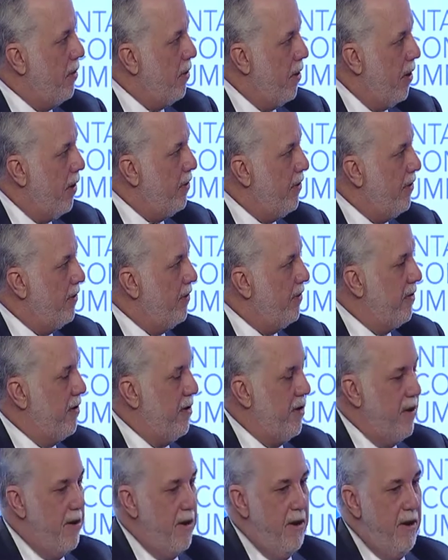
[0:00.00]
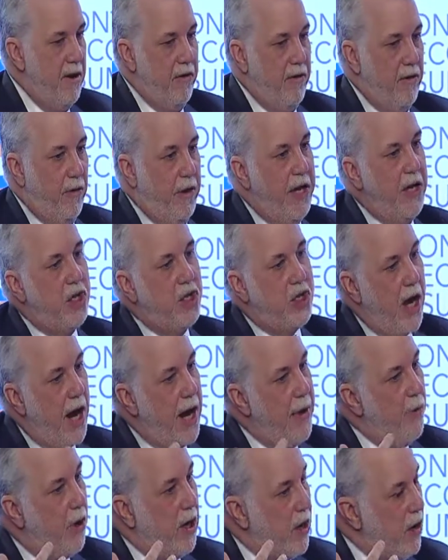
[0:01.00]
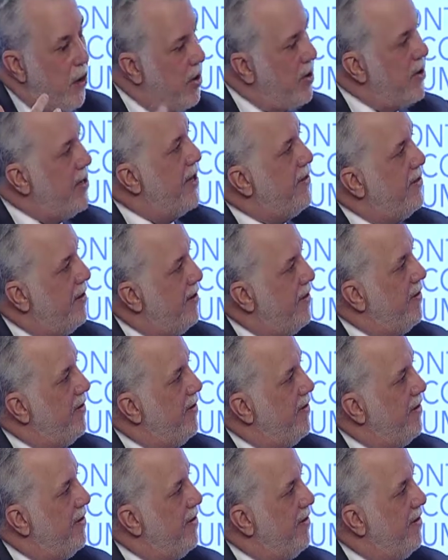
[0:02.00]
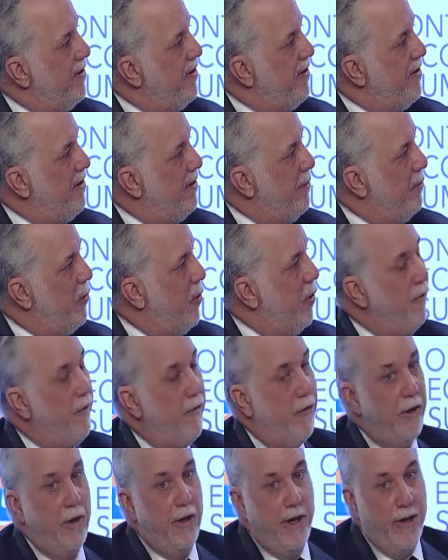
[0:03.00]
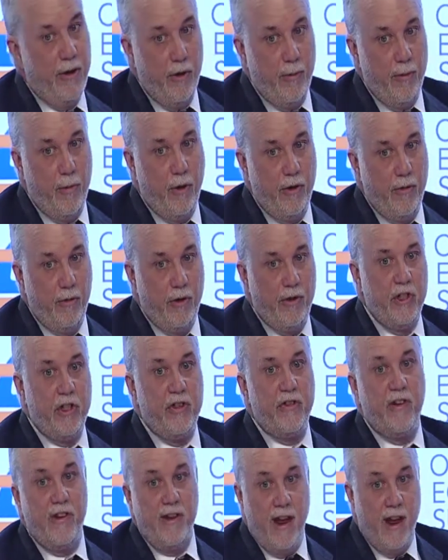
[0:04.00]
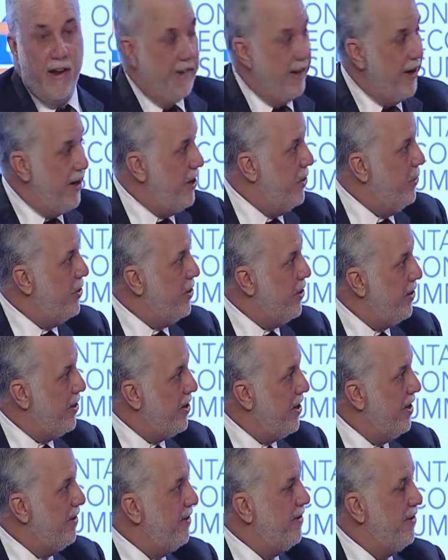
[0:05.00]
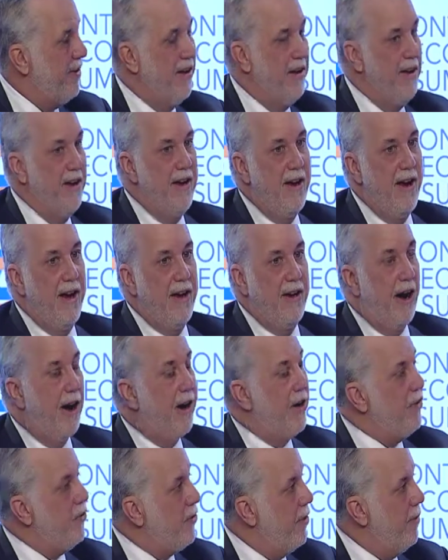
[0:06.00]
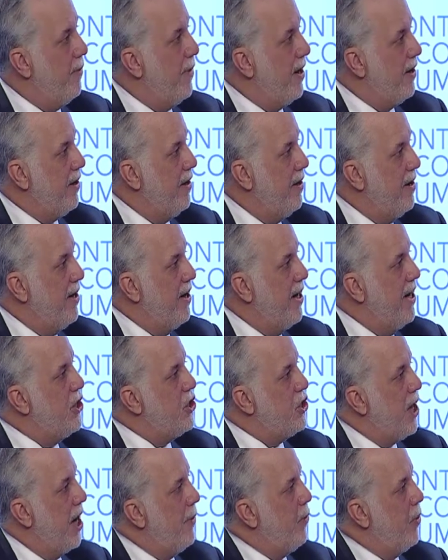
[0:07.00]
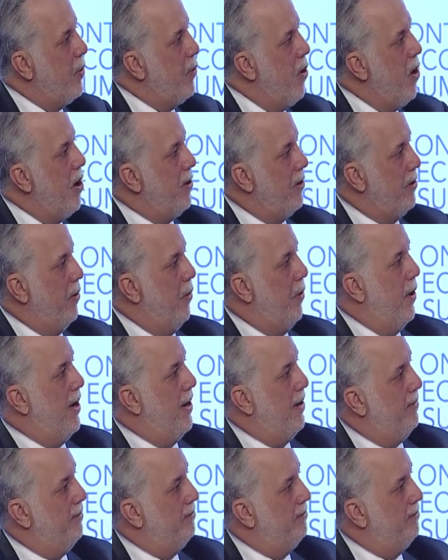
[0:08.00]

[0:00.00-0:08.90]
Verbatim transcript: on this. So each time we looked at this, both for the liquor board, which is a SAQ in our case, and Hydro-Quebec, each time we walked away.